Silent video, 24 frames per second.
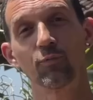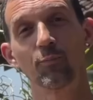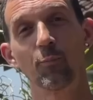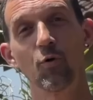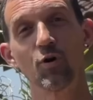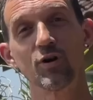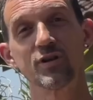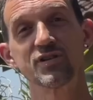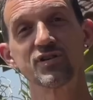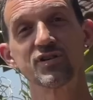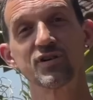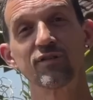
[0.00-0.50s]

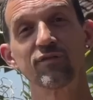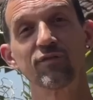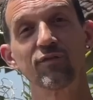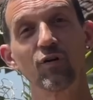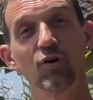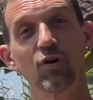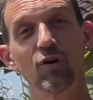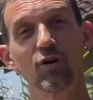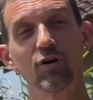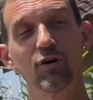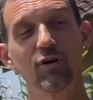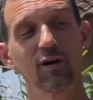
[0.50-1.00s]
moisture for
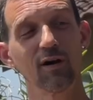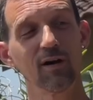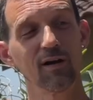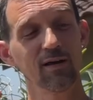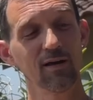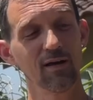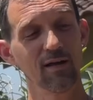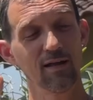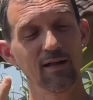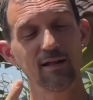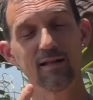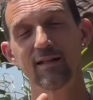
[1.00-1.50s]
longer,
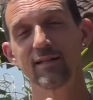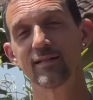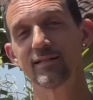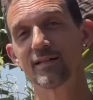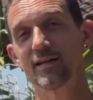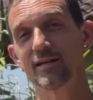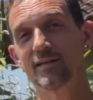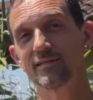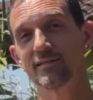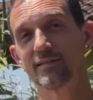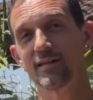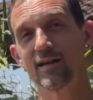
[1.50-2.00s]

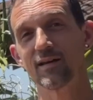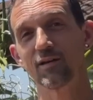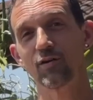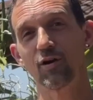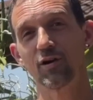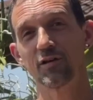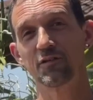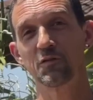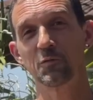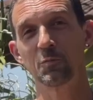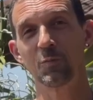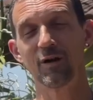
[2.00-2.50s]
that is then
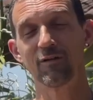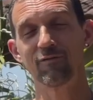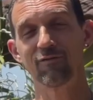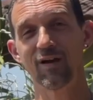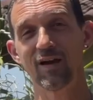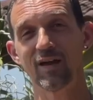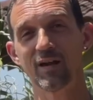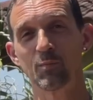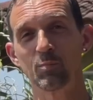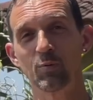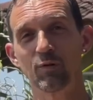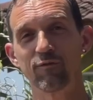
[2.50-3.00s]
going to be
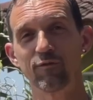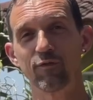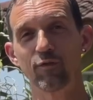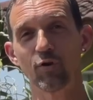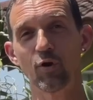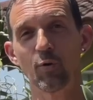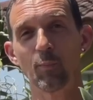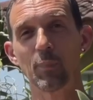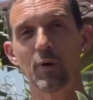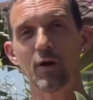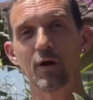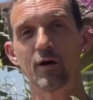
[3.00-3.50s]
available for
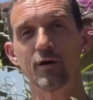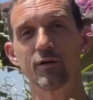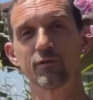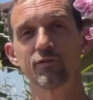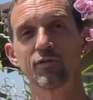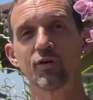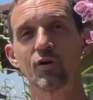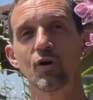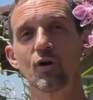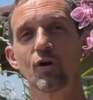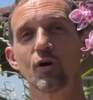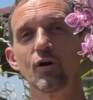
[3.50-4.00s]
your plant
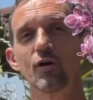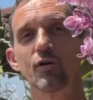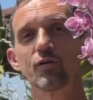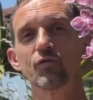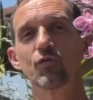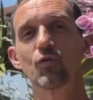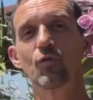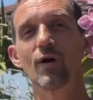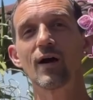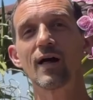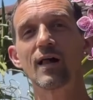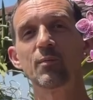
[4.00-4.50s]

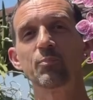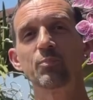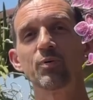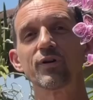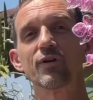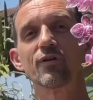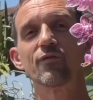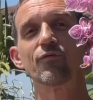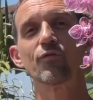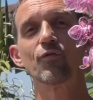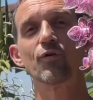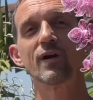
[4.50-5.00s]
to help it
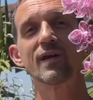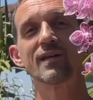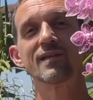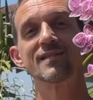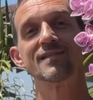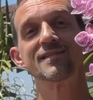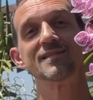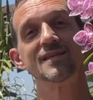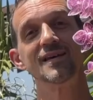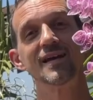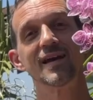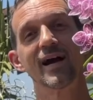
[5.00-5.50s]
avoid
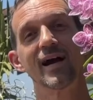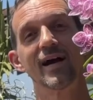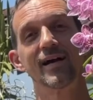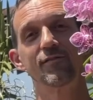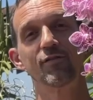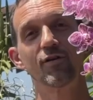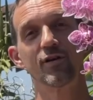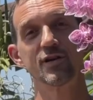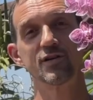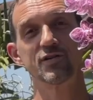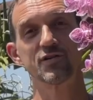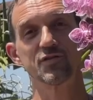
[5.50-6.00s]

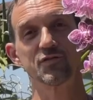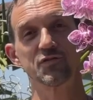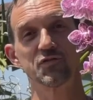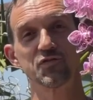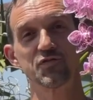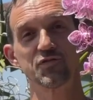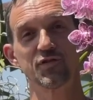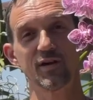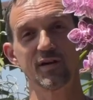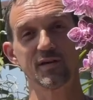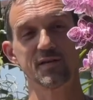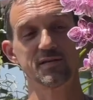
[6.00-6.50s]
dehydration
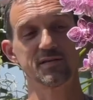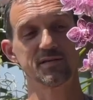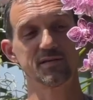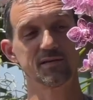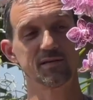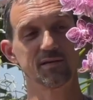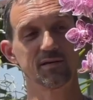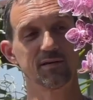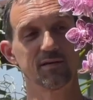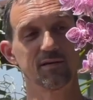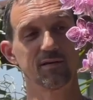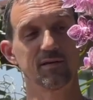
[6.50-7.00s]

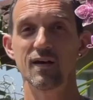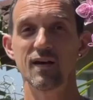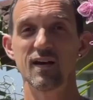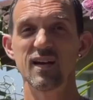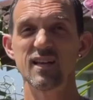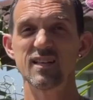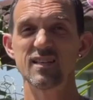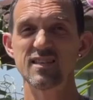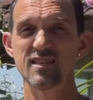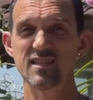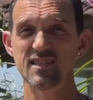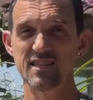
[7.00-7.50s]
stress.
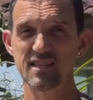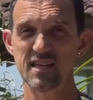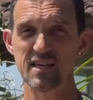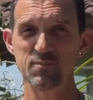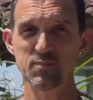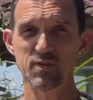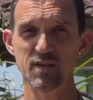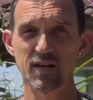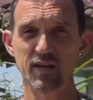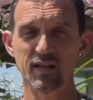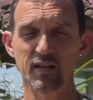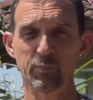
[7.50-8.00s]
It
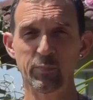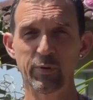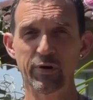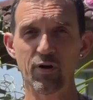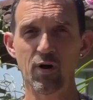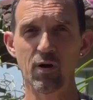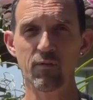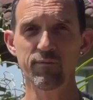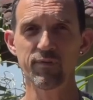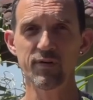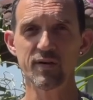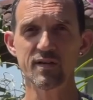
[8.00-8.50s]
seems a little bit
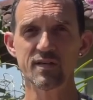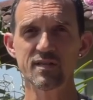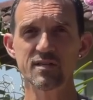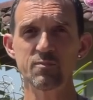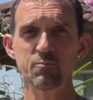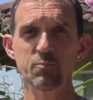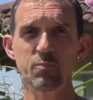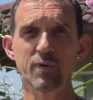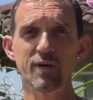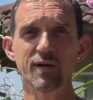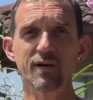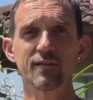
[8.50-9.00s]
obvious,
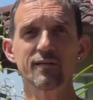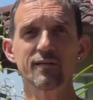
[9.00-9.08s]
but